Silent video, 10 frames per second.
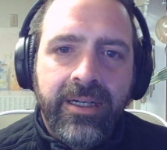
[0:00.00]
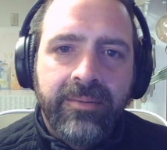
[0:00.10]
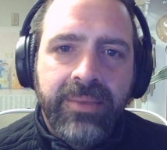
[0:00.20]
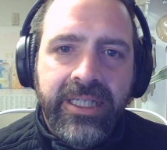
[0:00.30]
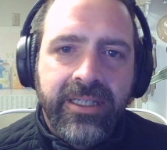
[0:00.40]

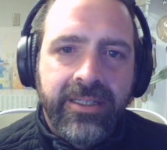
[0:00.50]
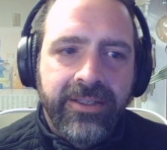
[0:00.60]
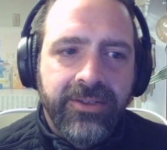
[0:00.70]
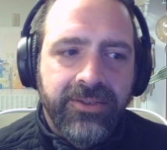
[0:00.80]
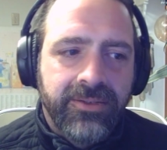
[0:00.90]

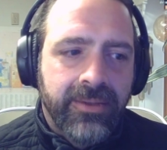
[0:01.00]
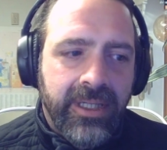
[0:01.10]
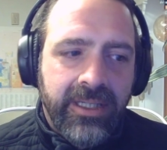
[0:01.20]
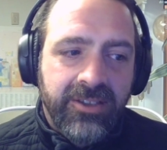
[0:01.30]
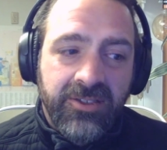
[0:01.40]
because
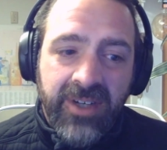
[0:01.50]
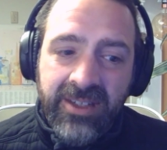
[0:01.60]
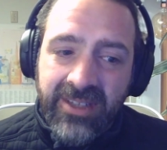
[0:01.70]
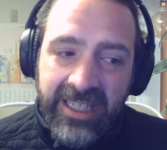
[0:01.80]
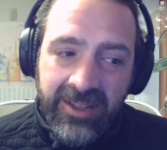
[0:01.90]
as far
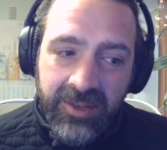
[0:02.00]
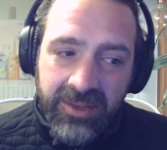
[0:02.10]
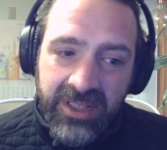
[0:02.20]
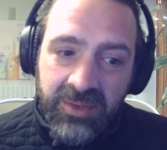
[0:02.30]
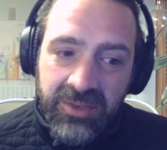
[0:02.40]
as I knew,
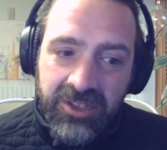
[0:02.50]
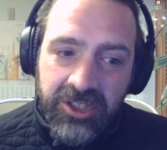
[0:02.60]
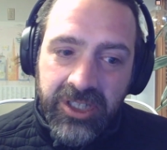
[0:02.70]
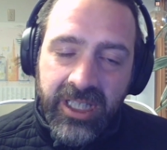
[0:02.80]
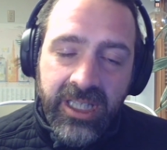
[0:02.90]
this was a
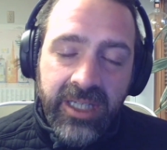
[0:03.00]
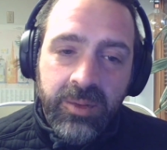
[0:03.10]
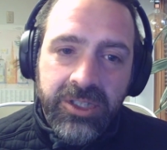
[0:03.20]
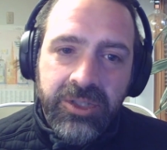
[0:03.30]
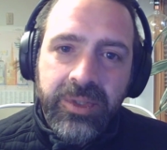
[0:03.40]
trick they
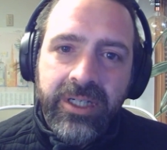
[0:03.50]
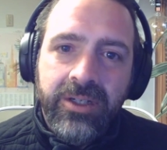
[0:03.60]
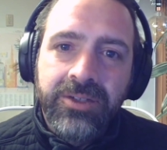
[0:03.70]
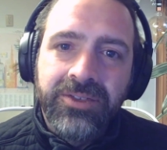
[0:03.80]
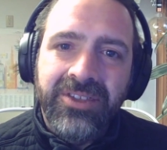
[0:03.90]
were doing
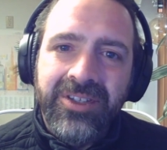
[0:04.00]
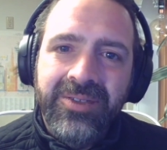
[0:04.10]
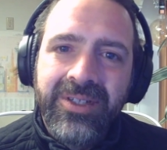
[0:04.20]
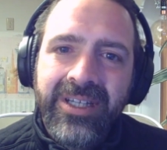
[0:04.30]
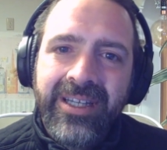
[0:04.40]
also.
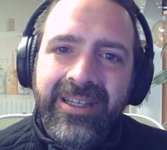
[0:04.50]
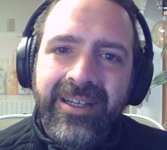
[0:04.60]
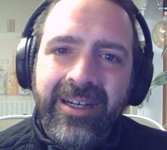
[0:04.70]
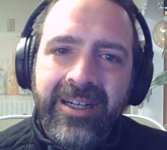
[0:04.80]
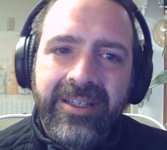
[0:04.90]

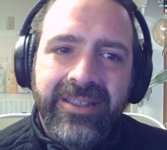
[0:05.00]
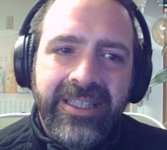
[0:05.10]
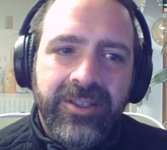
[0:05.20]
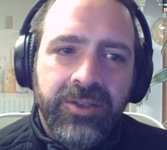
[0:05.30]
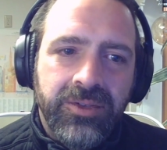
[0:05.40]
They
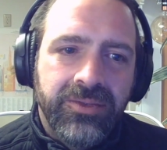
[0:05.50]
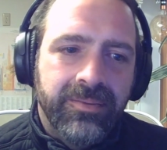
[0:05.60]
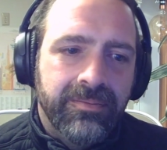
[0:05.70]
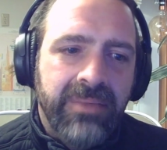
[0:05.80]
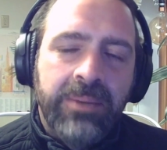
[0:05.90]
use
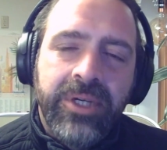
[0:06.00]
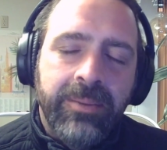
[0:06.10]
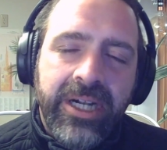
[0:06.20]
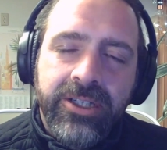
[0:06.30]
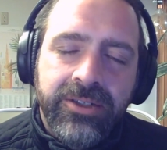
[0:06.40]
memory
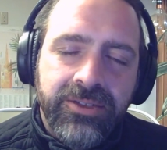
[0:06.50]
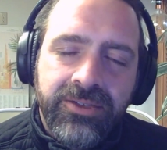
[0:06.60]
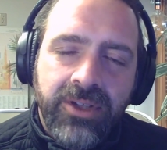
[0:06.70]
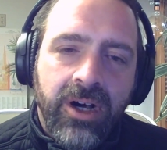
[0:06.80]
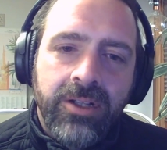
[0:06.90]

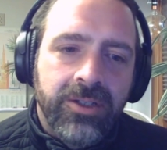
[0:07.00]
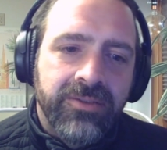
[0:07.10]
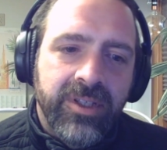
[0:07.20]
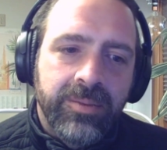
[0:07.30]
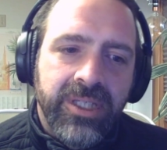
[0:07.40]
barriers all
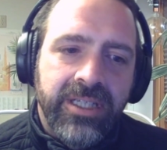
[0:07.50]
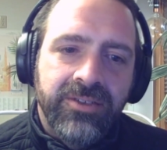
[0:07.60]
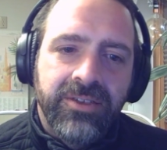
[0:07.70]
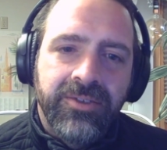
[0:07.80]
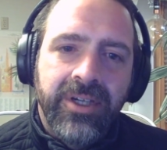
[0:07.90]
over the
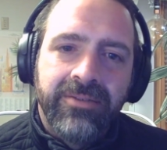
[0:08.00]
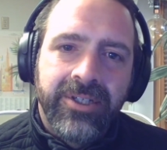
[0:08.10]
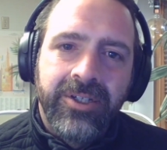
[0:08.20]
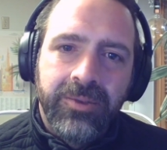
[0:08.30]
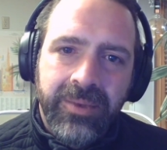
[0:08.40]
place. If you ever
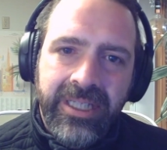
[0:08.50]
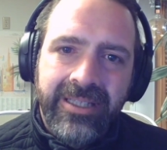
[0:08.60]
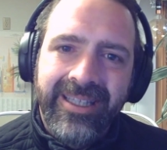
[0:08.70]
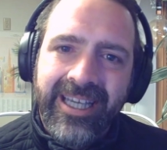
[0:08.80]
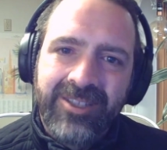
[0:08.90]
go read
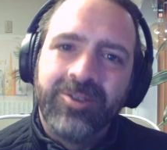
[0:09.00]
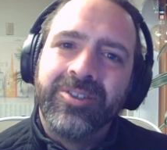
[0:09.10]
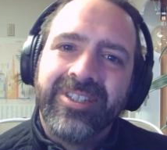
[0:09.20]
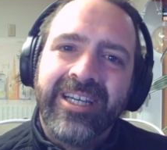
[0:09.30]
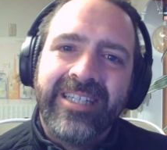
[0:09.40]
the actual
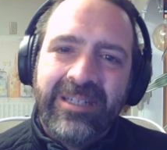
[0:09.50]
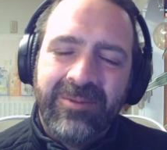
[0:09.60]
.NET